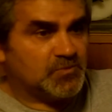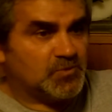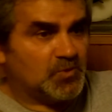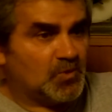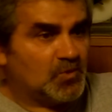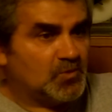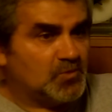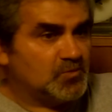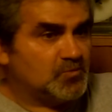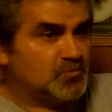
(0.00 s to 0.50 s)

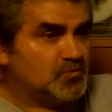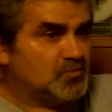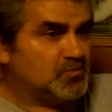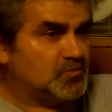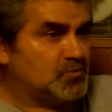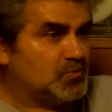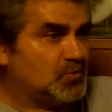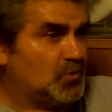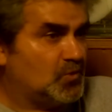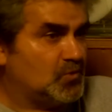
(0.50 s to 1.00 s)

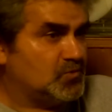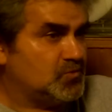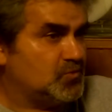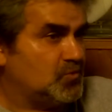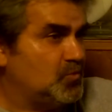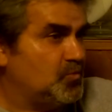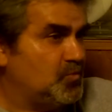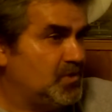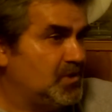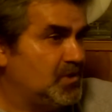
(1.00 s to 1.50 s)
told
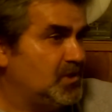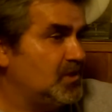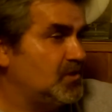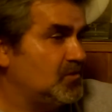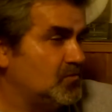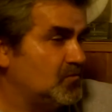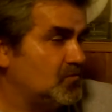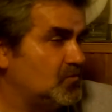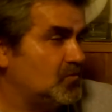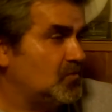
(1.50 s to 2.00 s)
to me
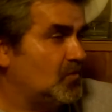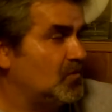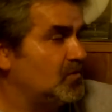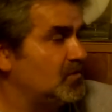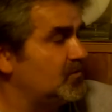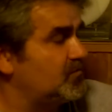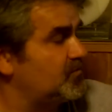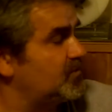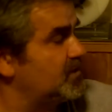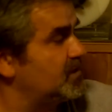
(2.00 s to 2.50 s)
and to
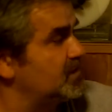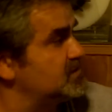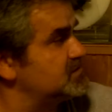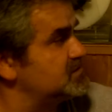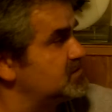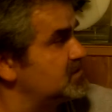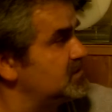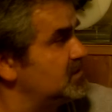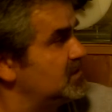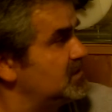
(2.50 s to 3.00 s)
other
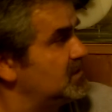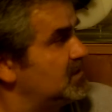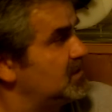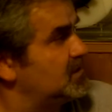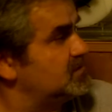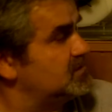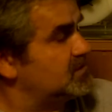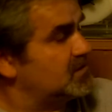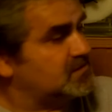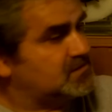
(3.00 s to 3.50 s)
friends
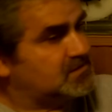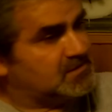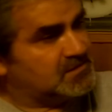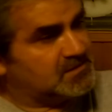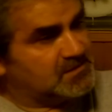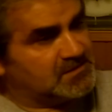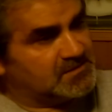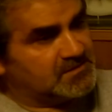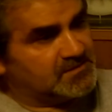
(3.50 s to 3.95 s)
that